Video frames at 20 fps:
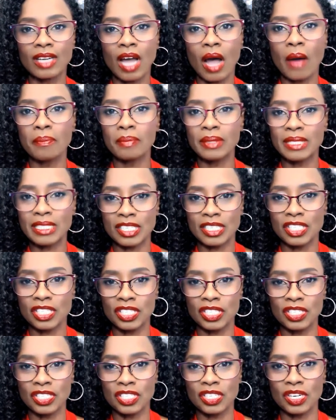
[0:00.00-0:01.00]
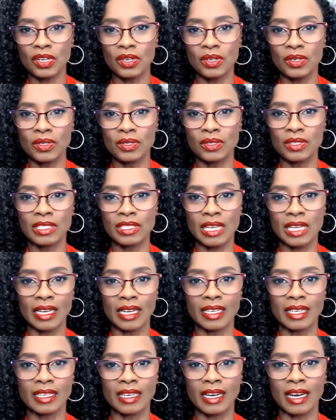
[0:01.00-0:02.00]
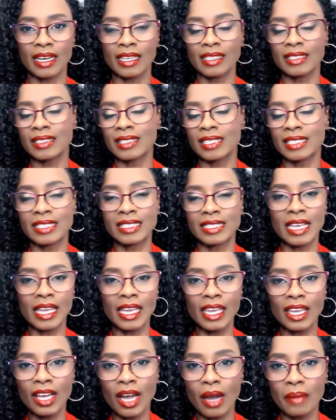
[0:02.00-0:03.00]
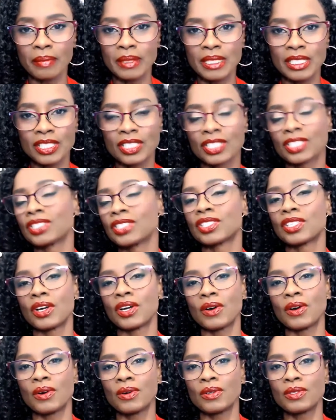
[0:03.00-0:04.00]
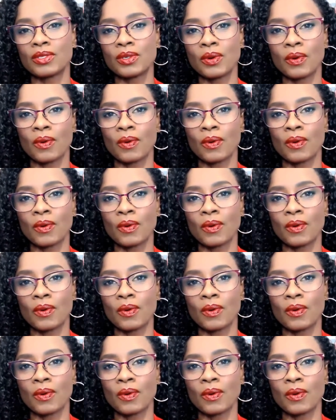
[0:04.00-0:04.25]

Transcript: competition shows, like the singing competition shows